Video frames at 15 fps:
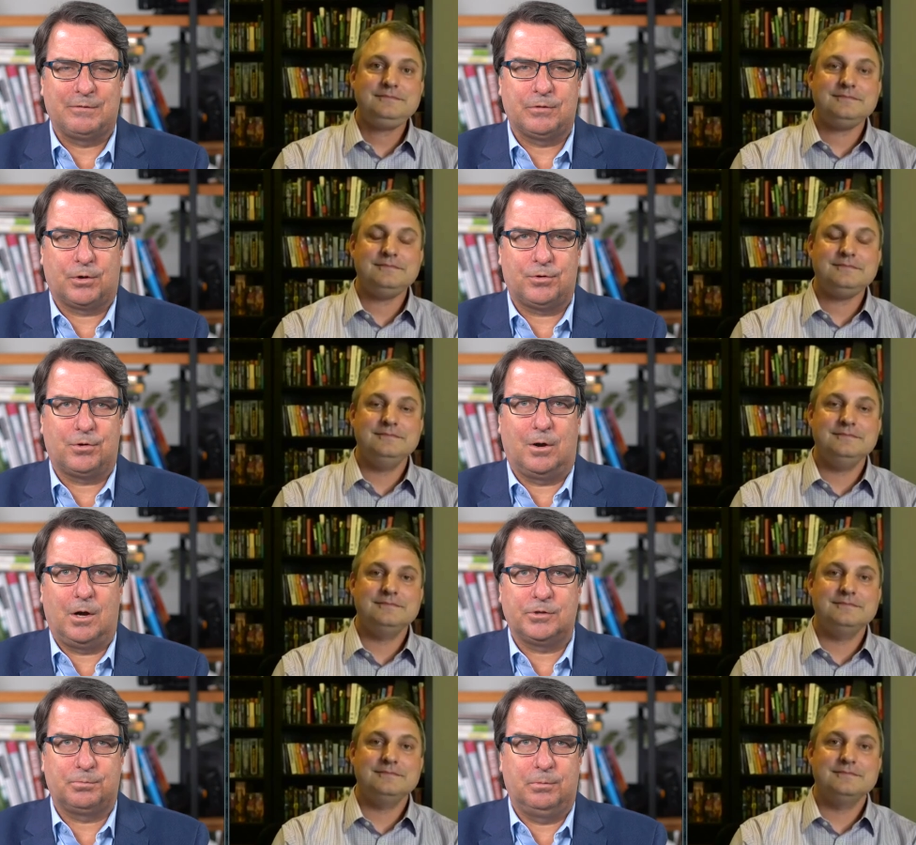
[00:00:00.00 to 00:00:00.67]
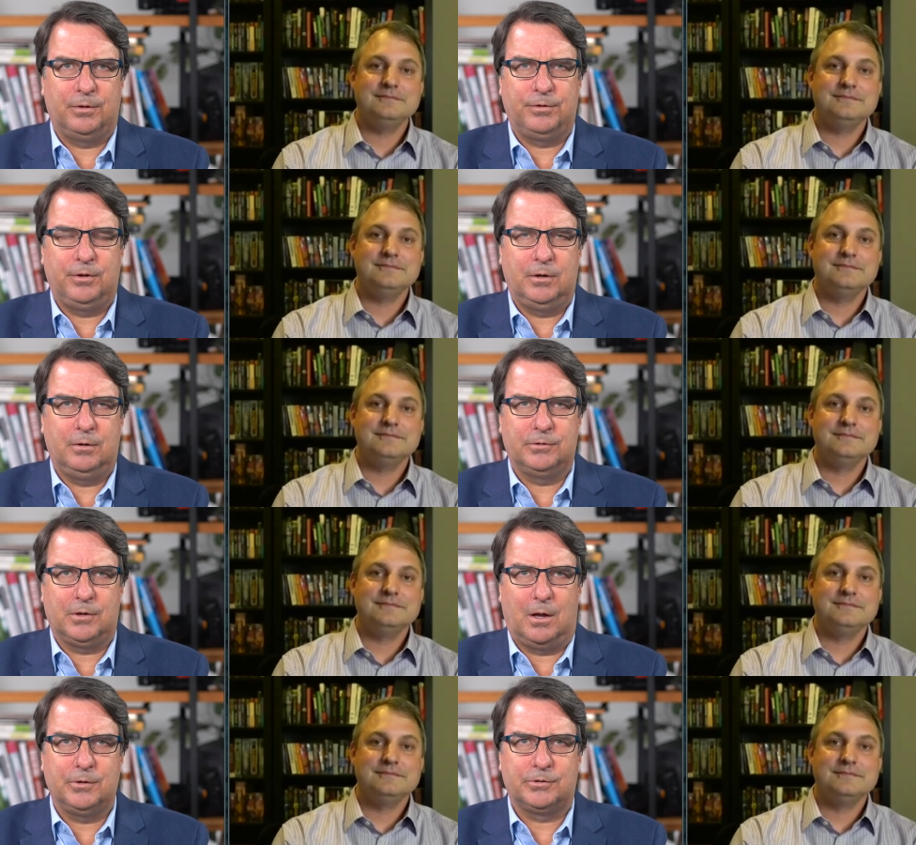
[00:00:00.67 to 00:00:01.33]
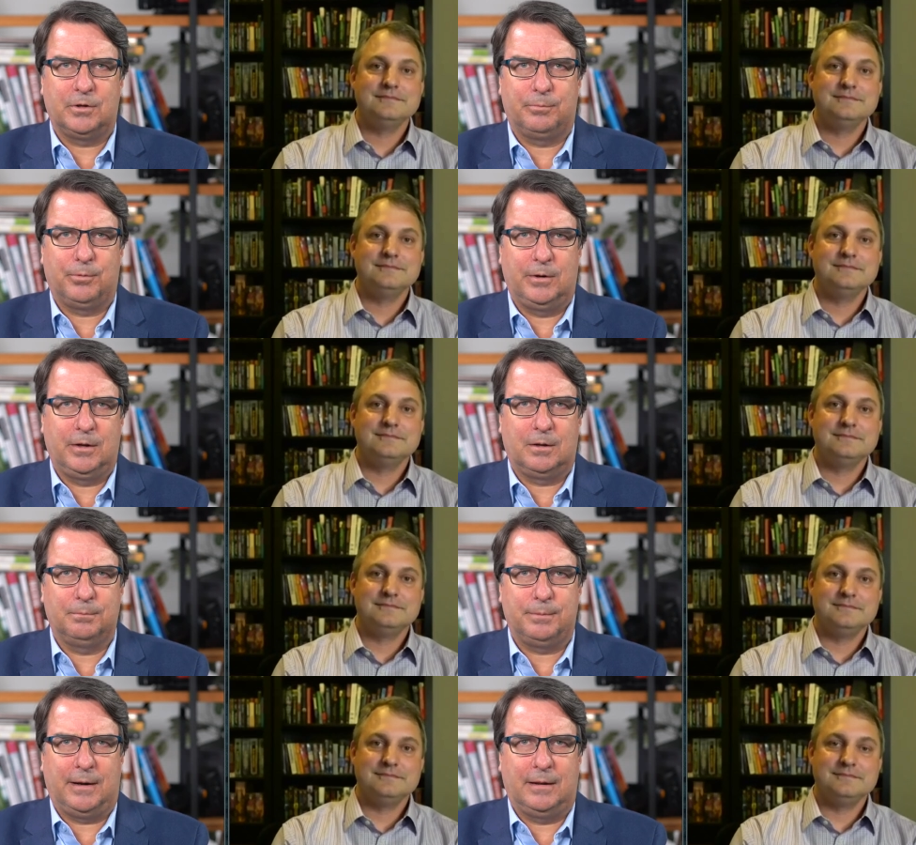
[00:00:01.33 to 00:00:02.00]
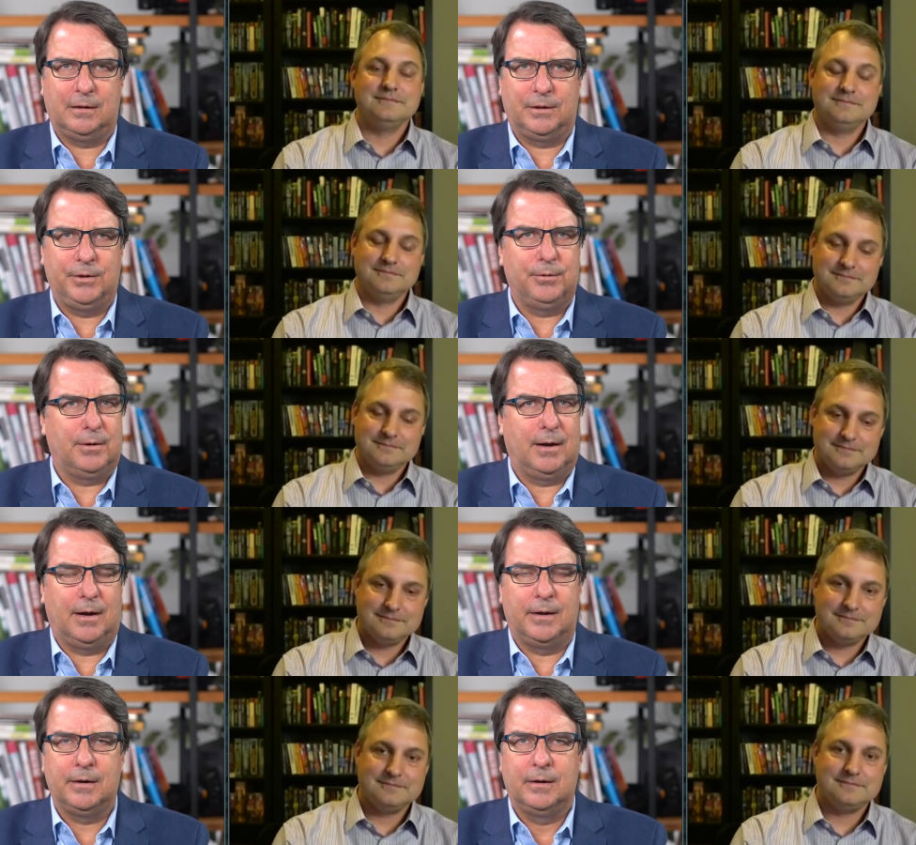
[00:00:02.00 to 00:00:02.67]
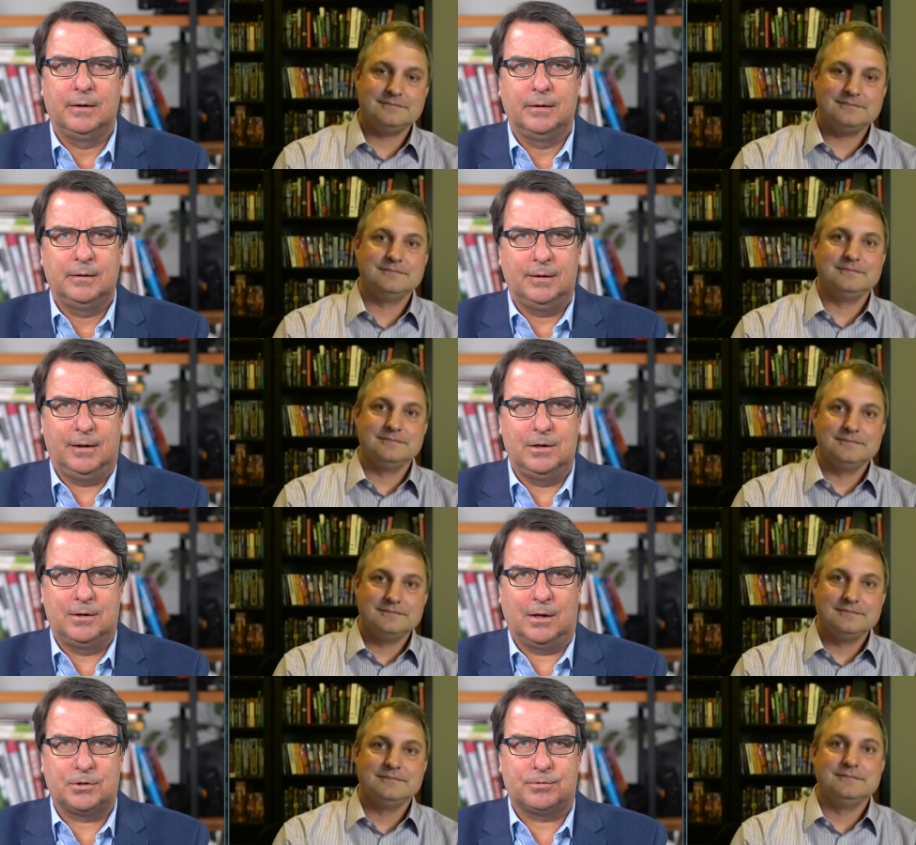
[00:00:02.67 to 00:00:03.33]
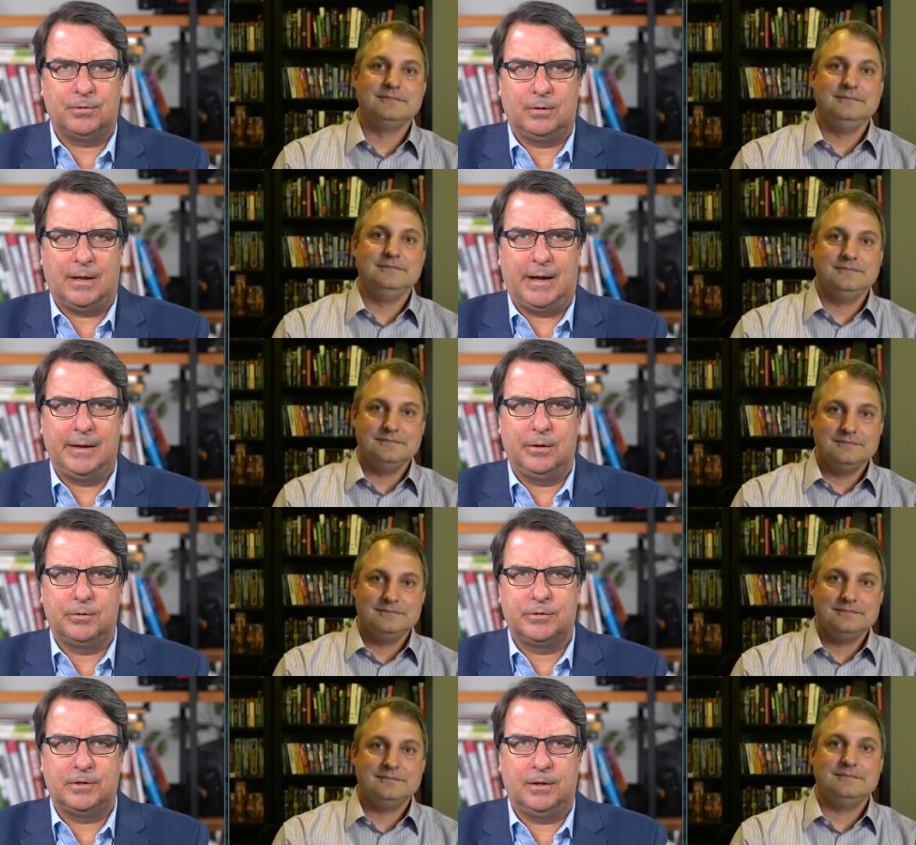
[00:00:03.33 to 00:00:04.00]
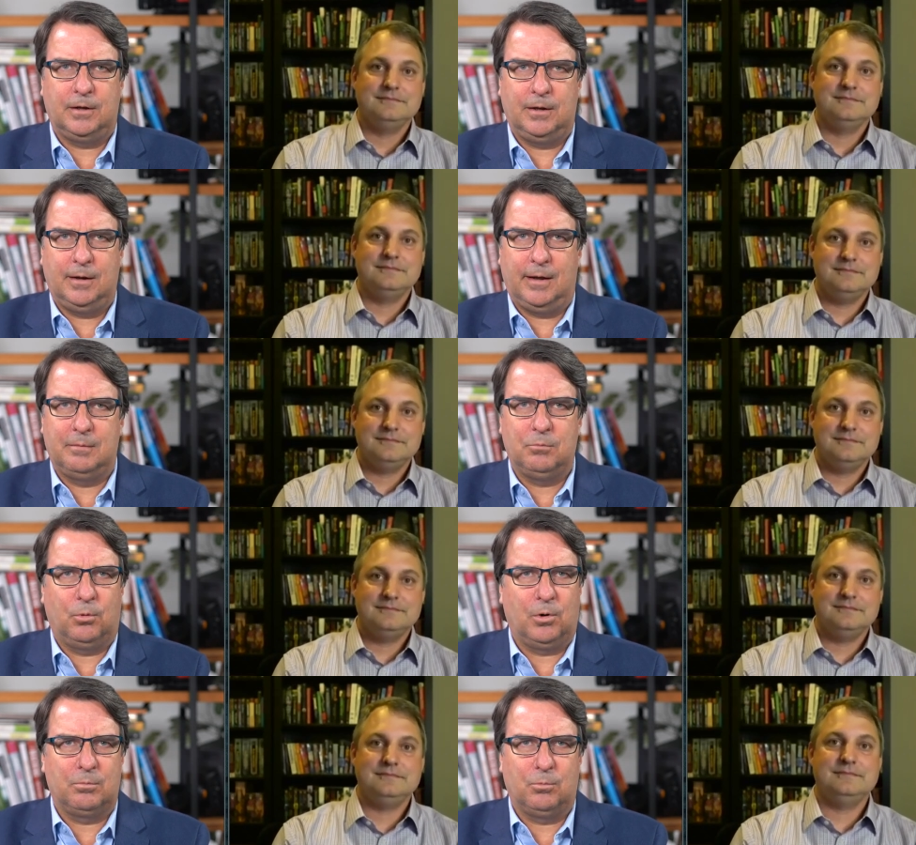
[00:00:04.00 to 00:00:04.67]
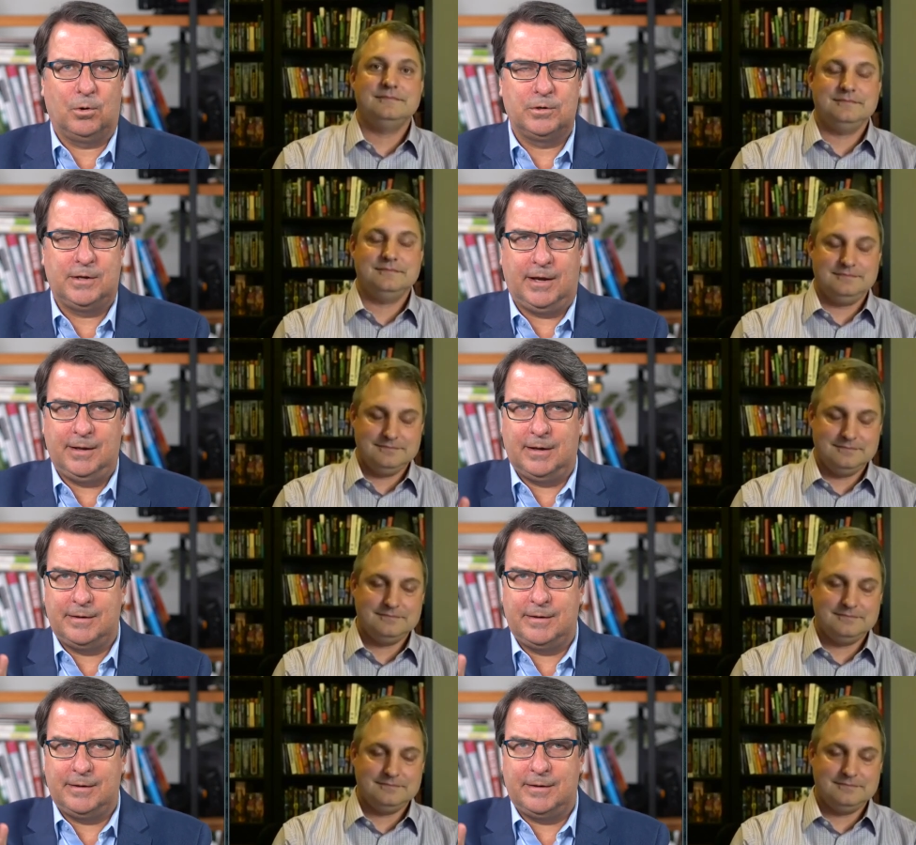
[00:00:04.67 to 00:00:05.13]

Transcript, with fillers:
Speaker 1: to cross with you is also pretty compelling. You got industrial IoT and more and more data.